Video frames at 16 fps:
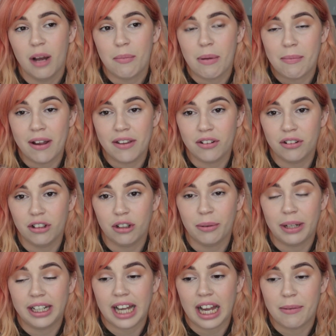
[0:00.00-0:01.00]
My mother-in-law
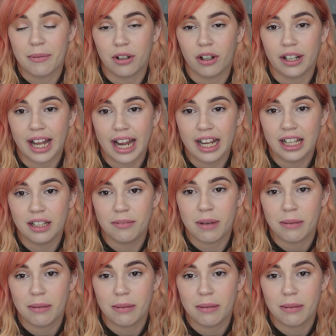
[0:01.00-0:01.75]
went and came and got Caleb.